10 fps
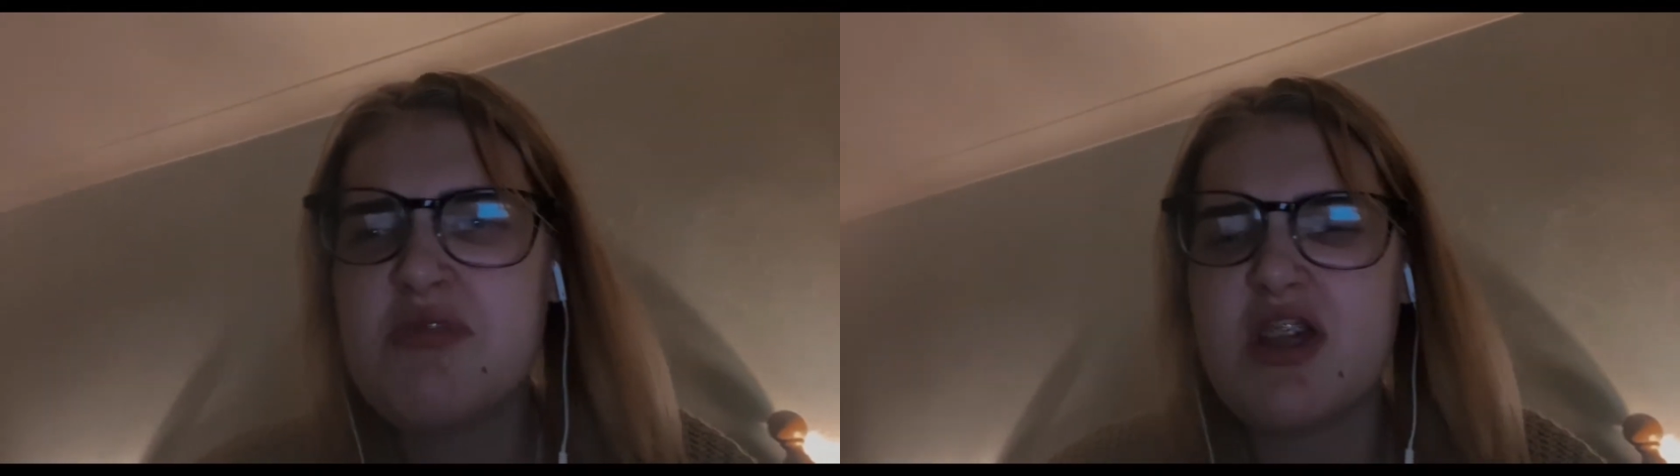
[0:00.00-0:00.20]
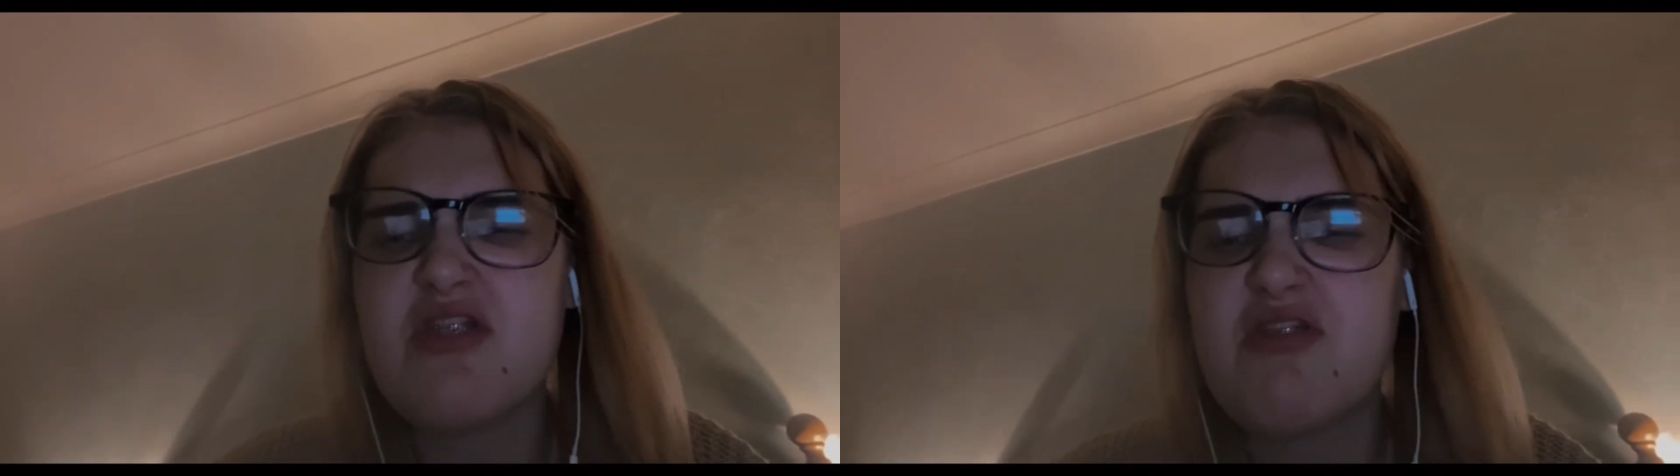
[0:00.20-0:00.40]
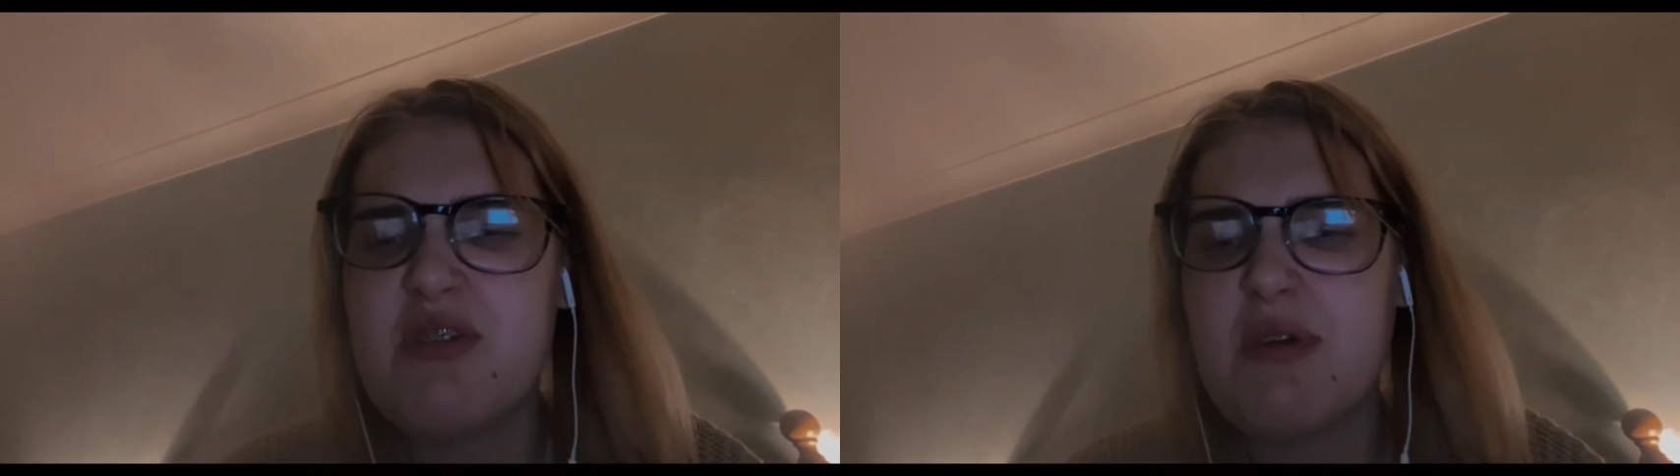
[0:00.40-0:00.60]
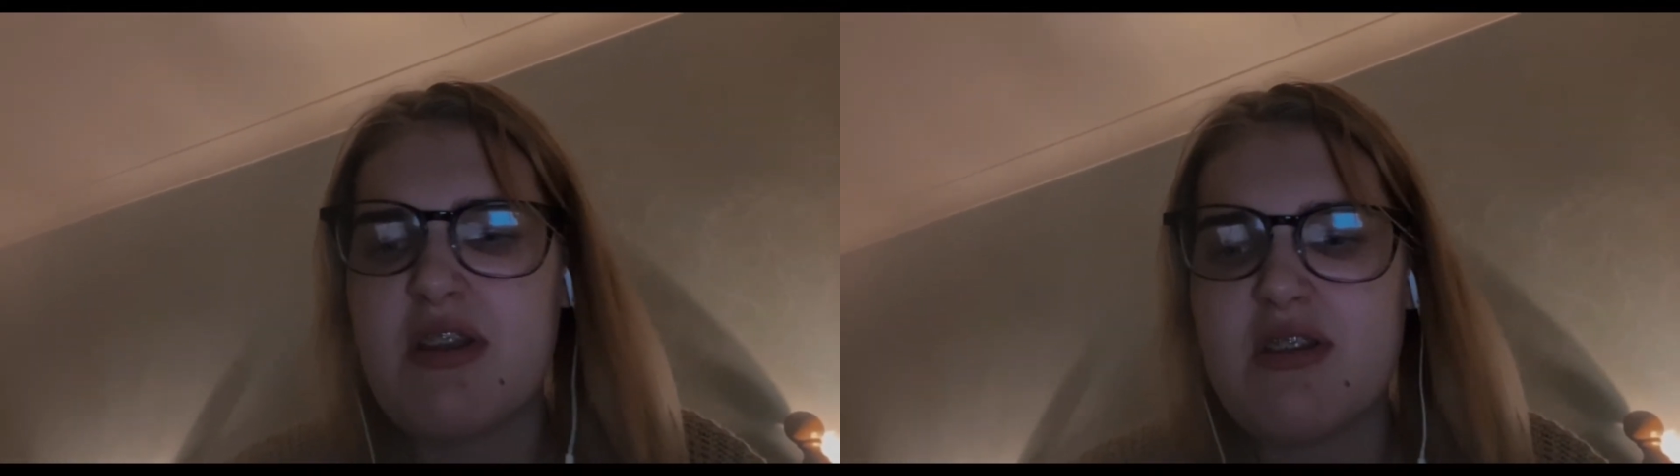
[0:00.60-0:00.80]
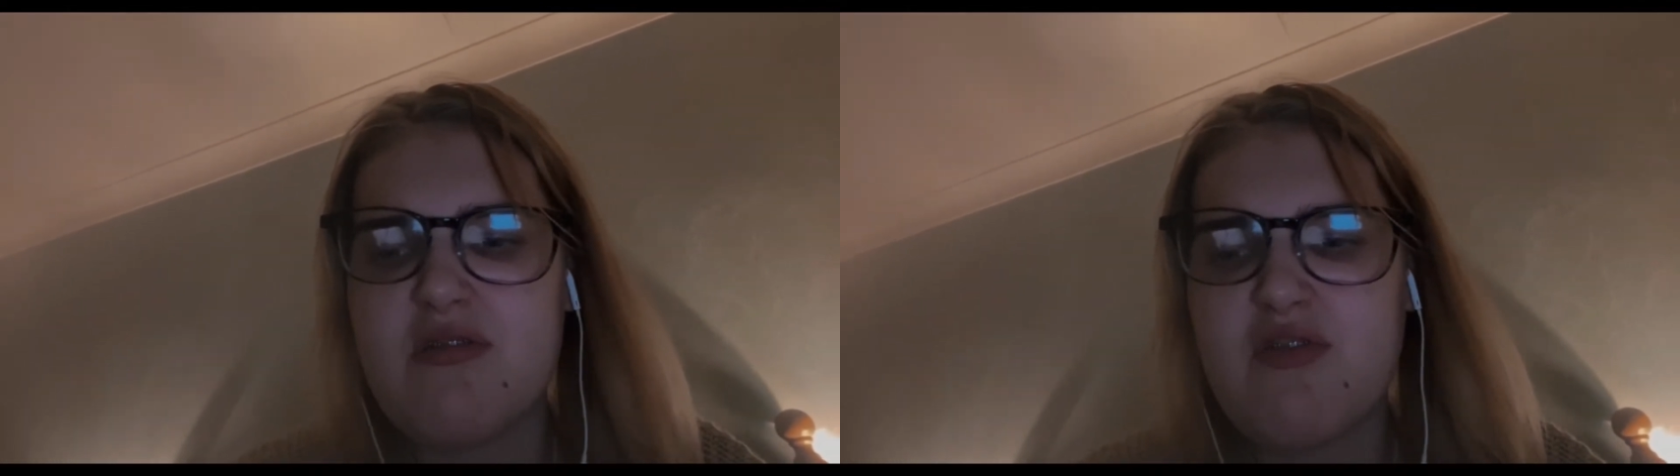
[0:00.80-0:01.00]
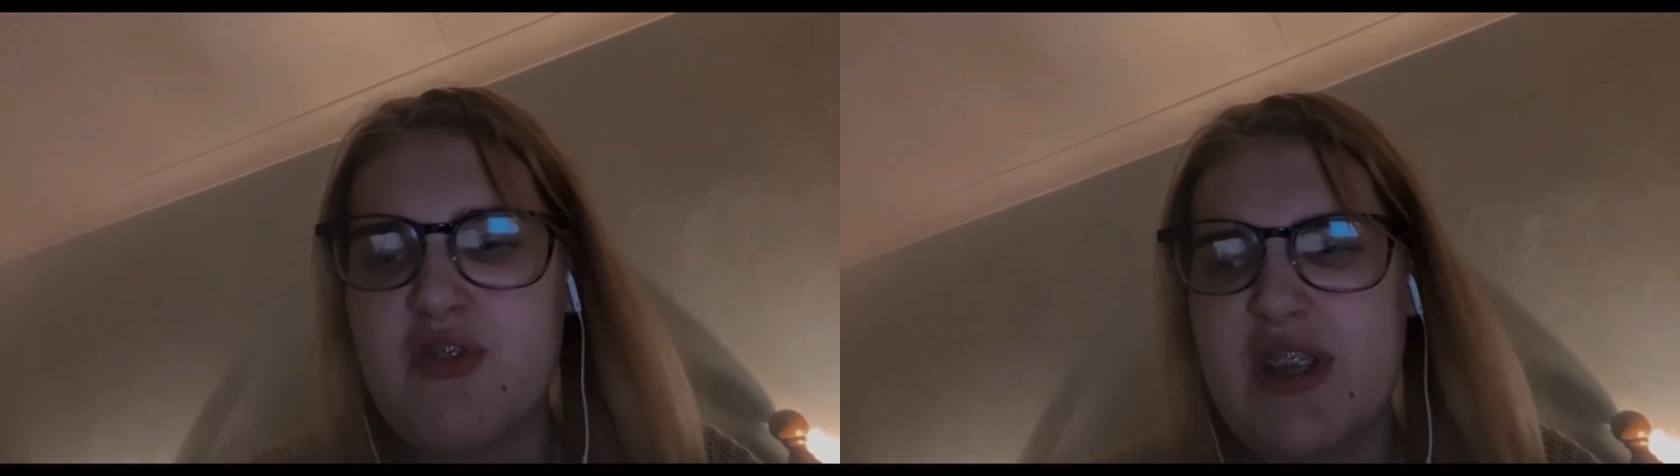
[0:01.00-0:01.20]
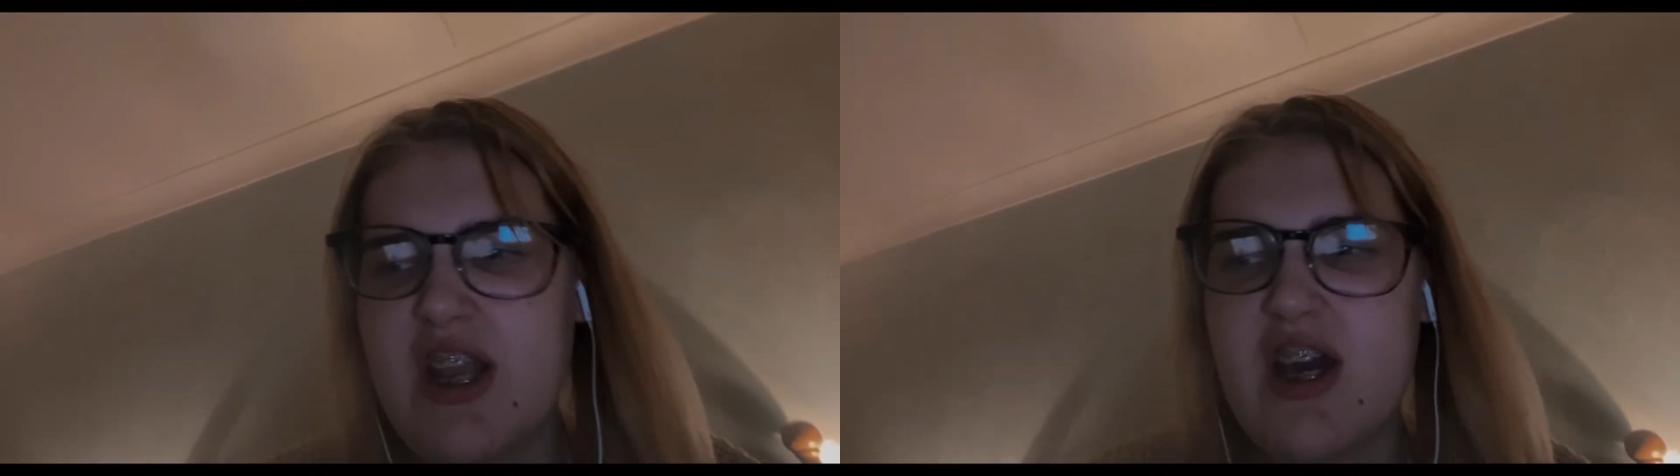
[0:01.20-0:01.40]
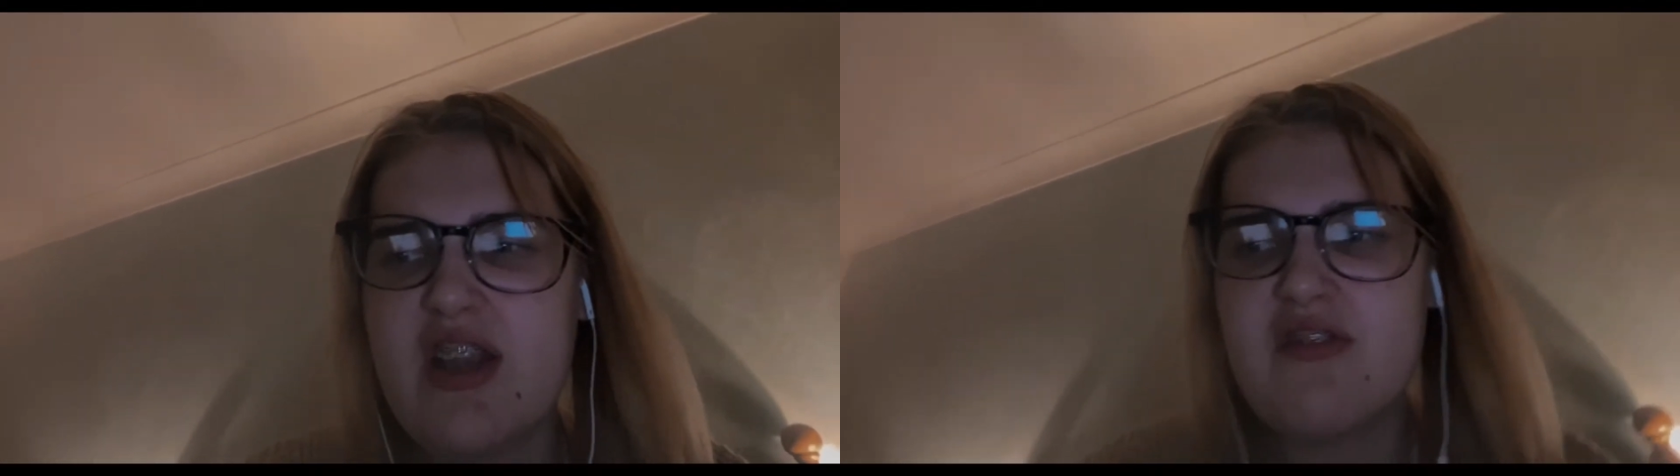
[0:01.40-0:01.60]
like
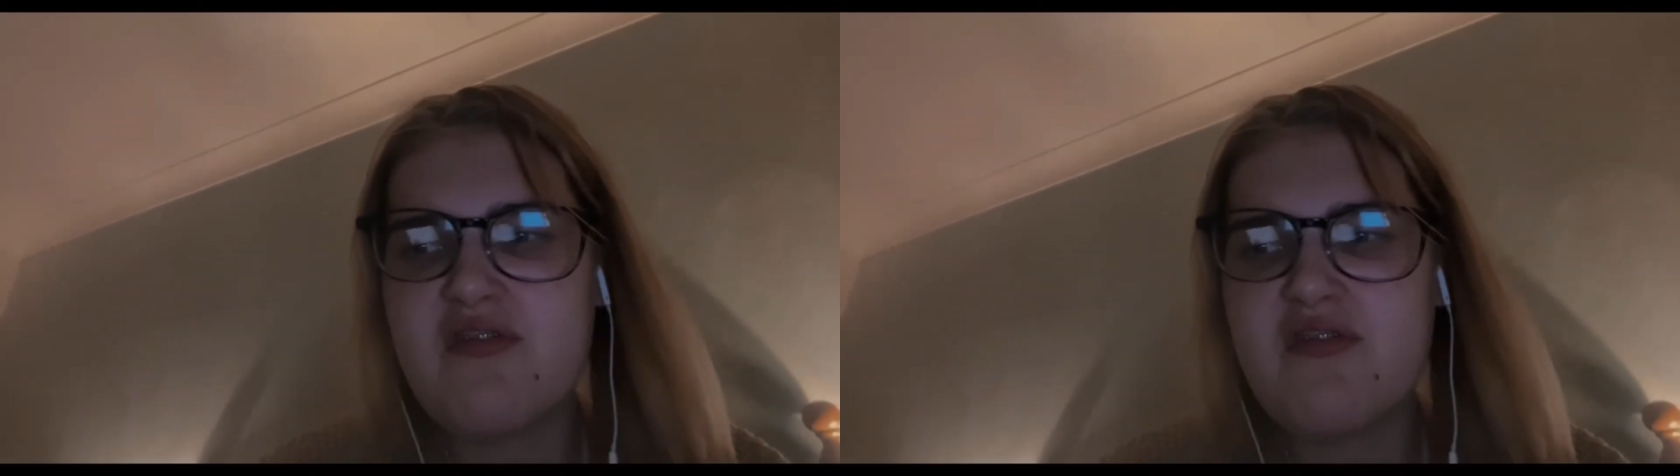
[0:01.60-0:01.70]
£3.49